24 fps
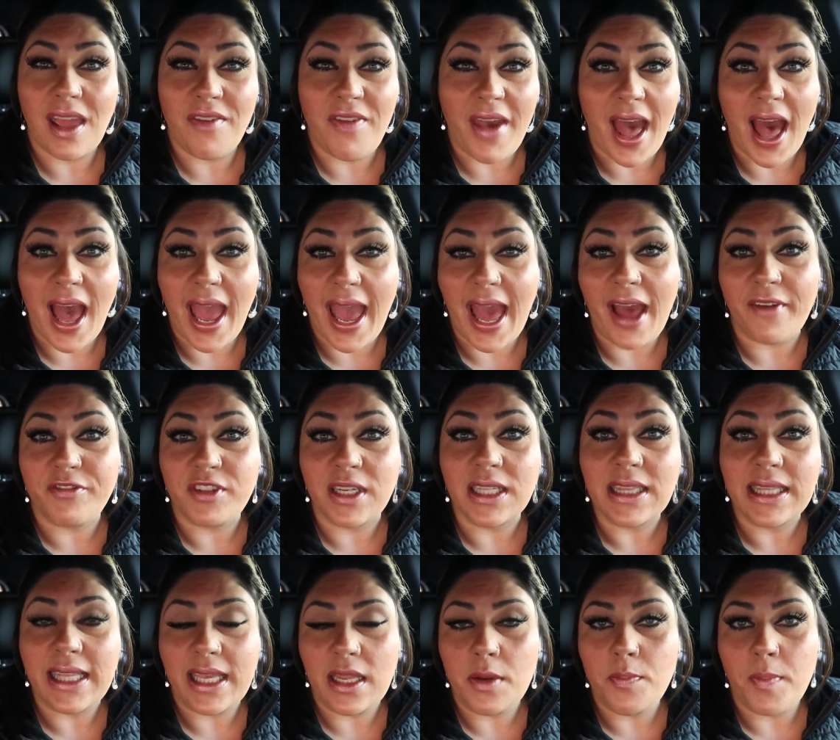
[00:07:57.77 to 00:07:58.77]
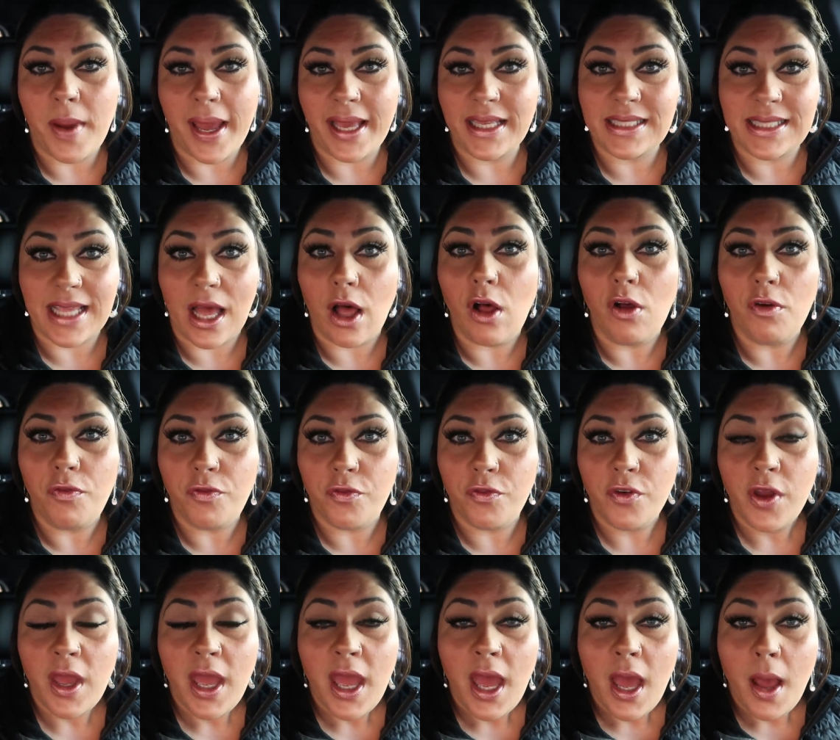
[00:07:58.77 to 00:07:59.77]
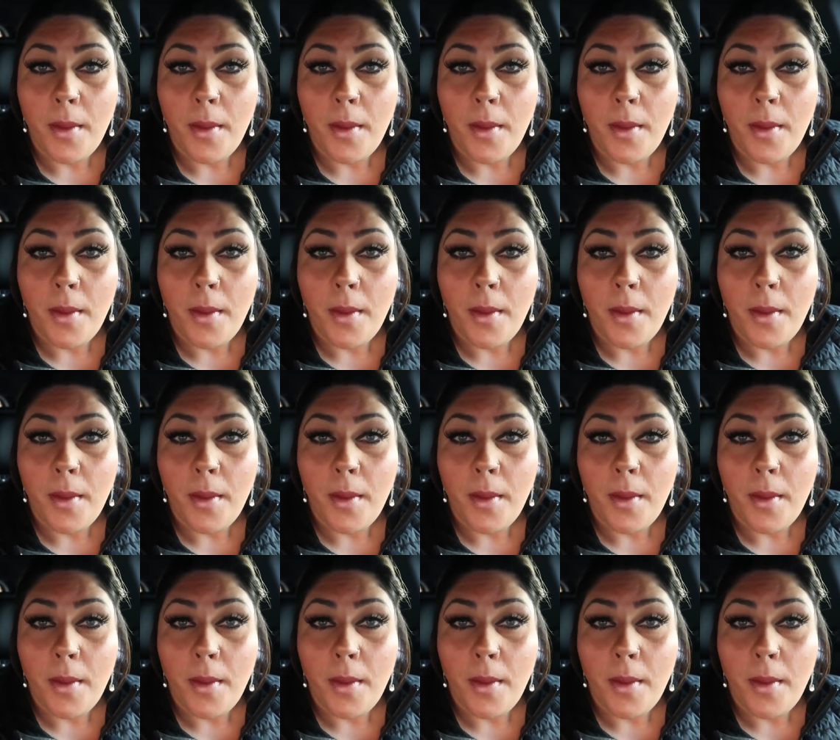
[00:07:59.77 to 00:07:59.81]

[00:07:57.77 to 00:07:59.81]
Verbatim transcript: I've, I have to lead myself